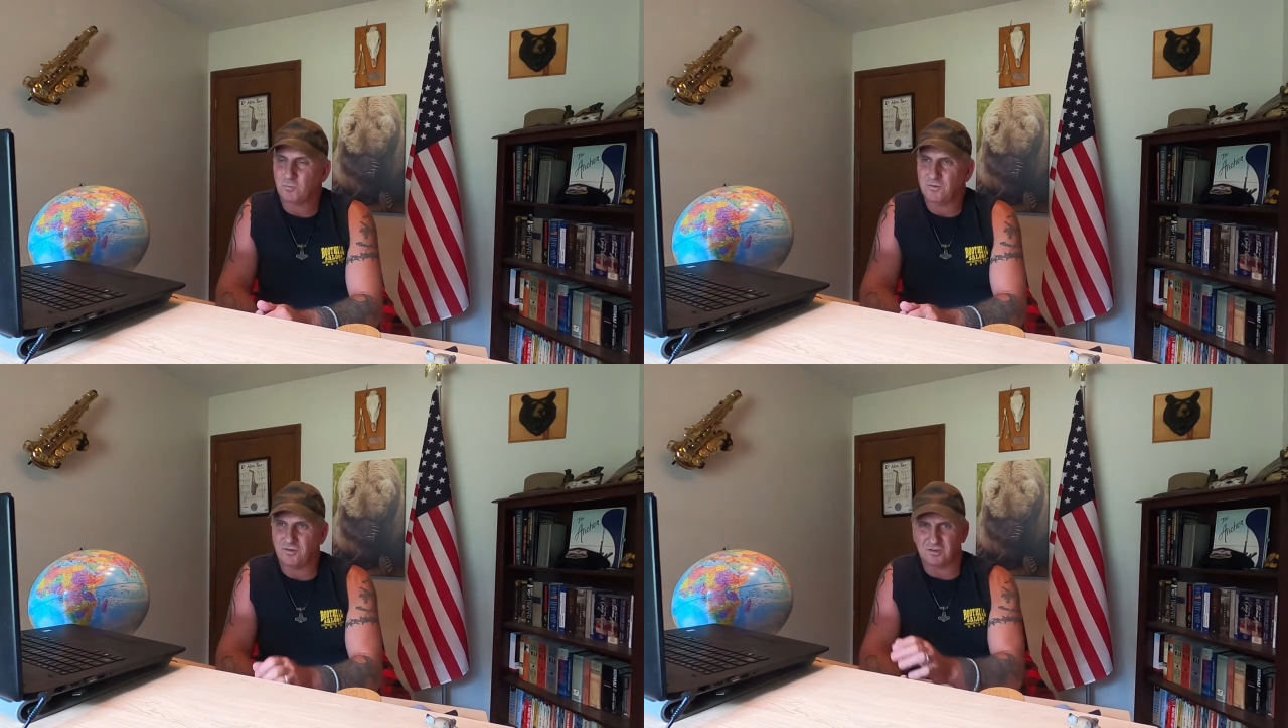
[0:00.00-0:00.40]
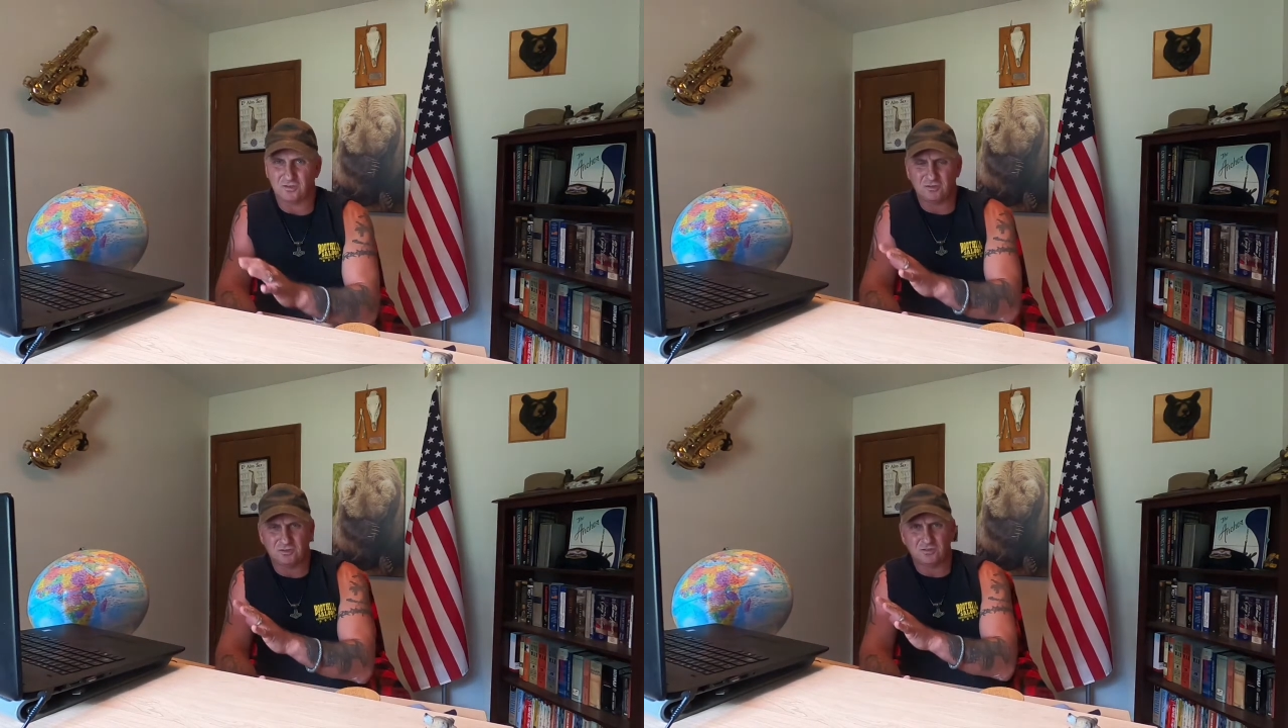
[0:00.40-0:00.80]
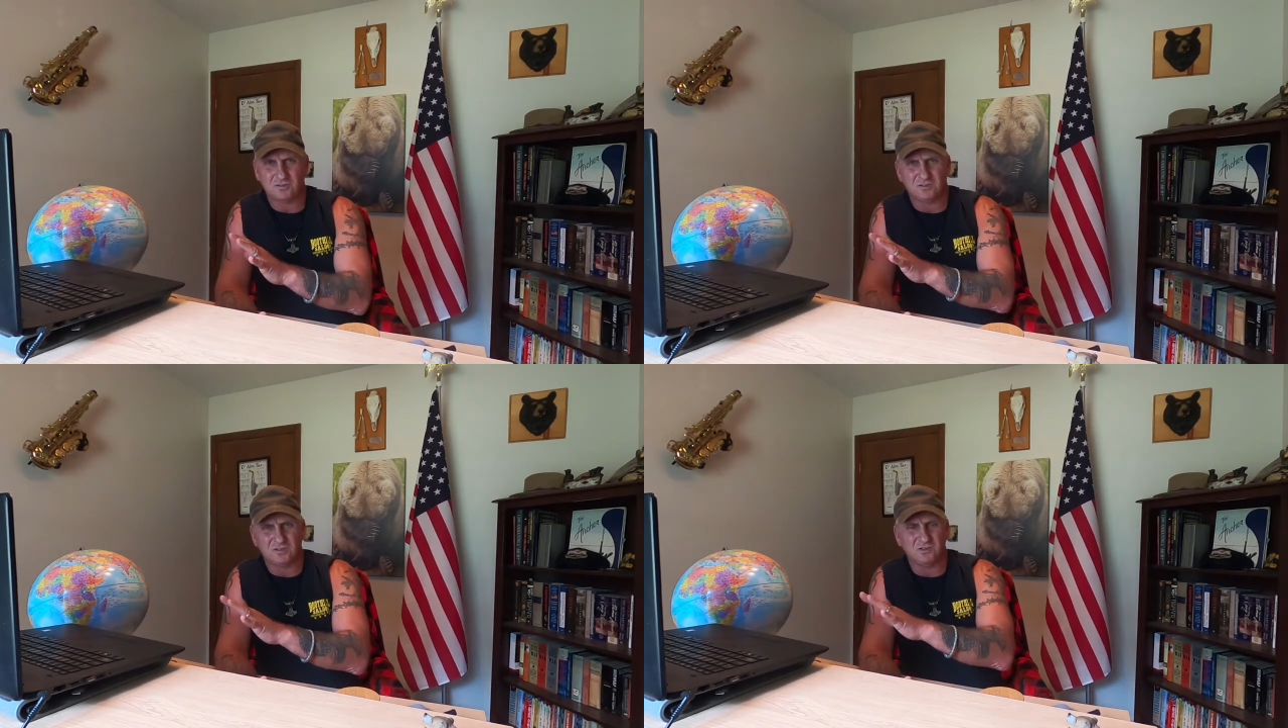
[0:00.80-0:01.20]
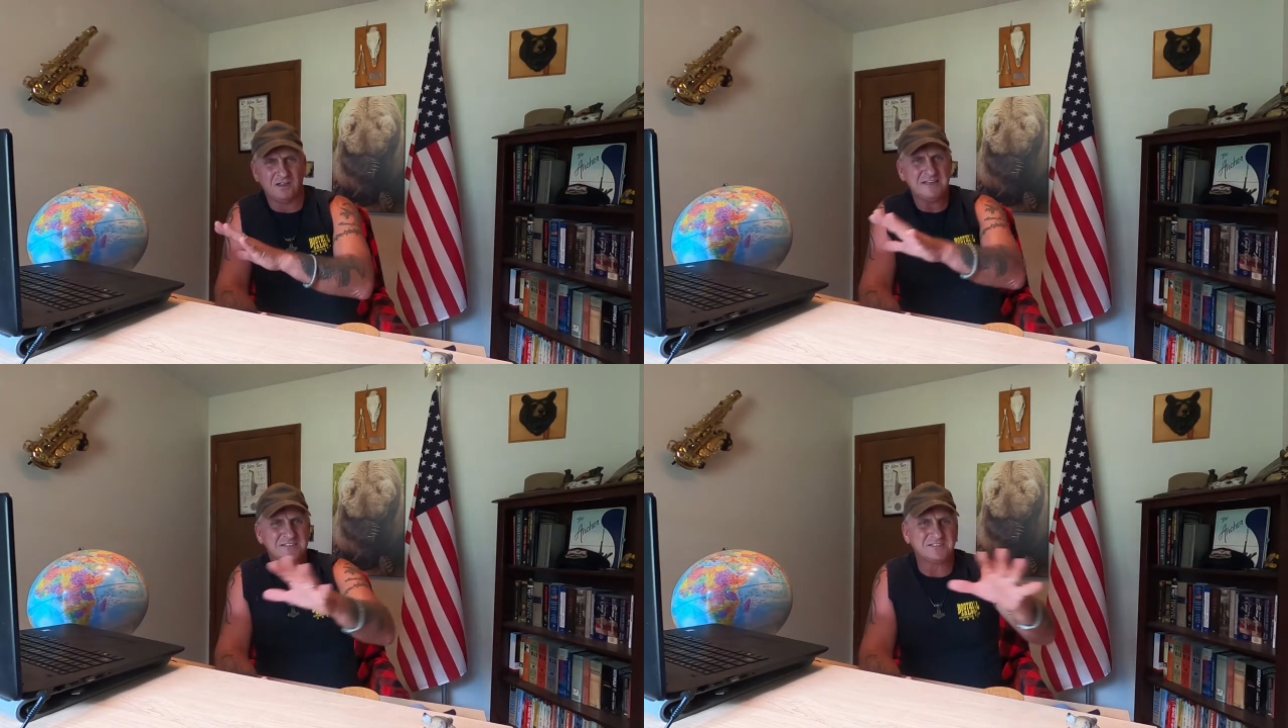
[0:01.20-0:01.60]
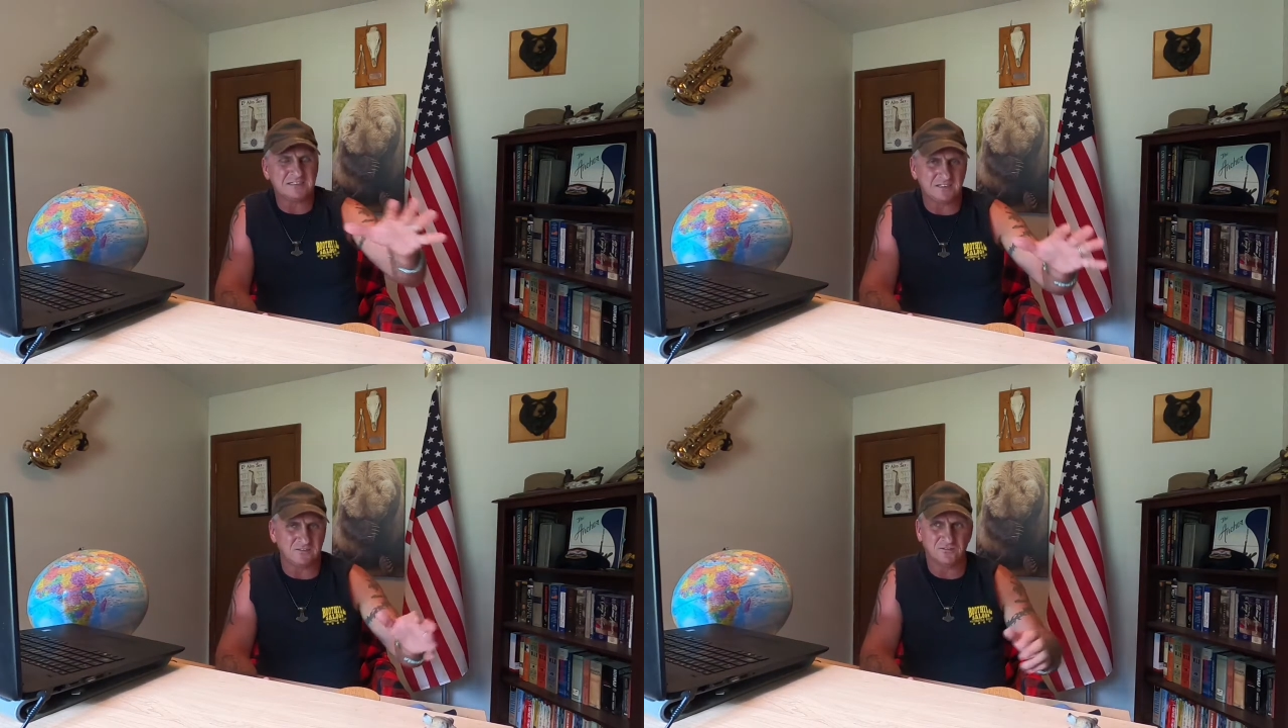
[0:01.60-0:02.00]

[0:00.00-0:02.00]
with a glazing